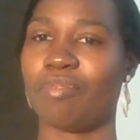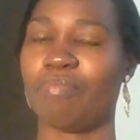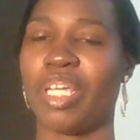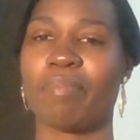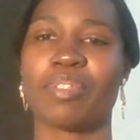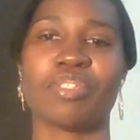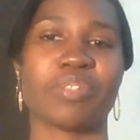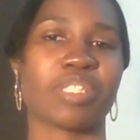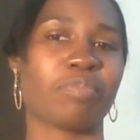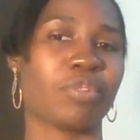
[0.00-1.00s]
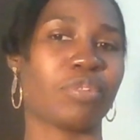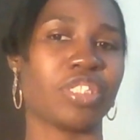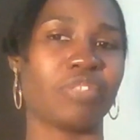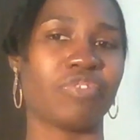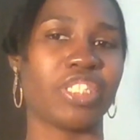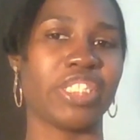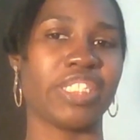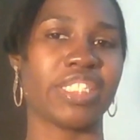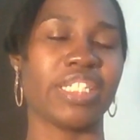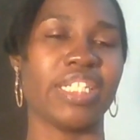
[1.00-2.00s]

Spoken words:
be able to explore different,